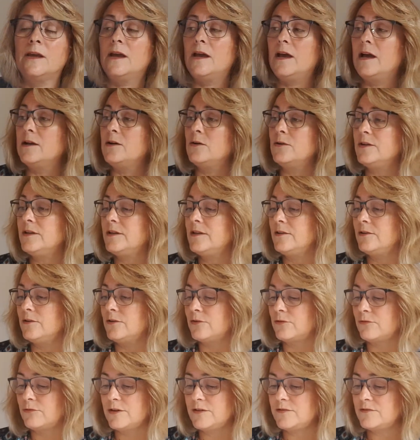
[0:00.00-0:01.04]
I got it at the
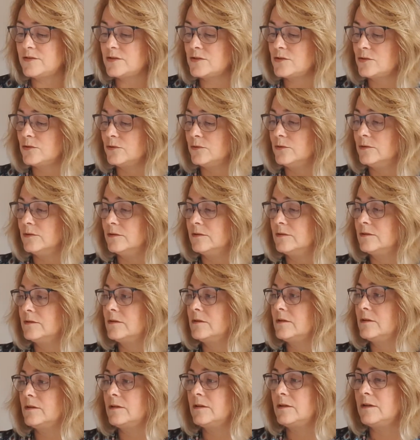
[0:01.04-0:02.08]
thrift store,
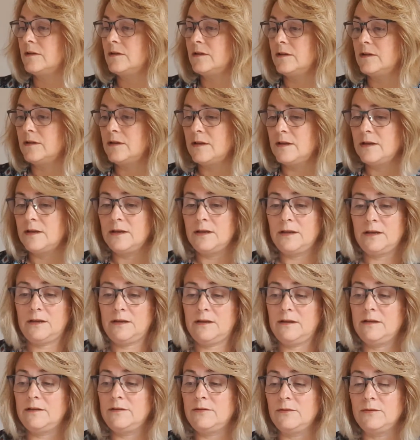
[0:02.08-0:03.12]

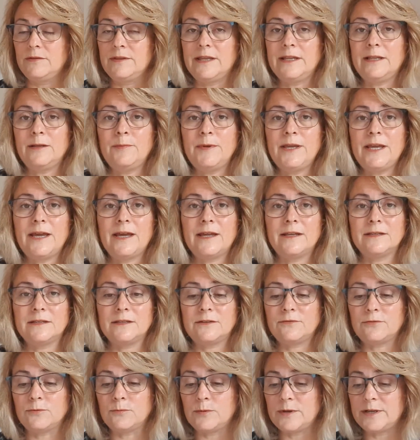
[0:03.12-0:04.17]
and I thought that'll be handy
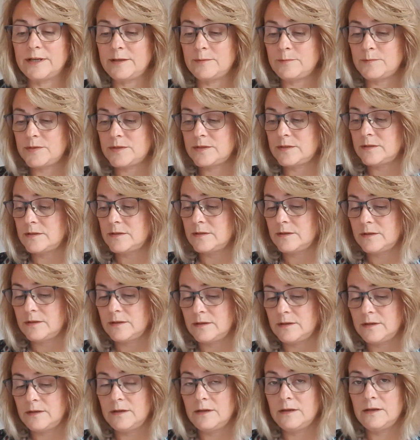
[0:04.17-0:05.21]
for whips.
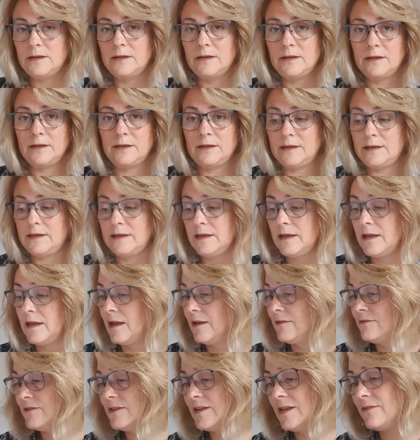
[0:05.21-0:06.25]

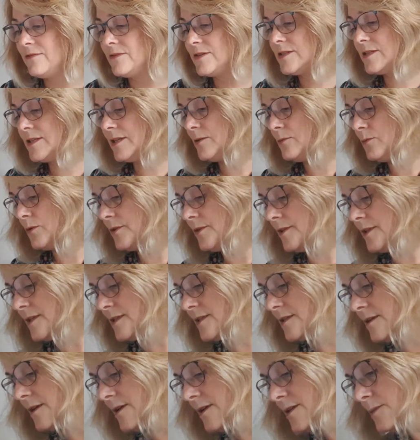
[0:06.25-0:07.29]
I've never seen one this
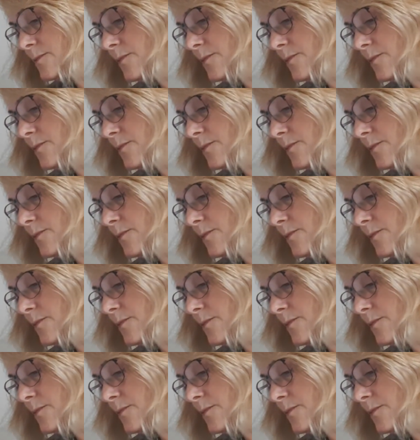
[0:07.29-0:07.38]
size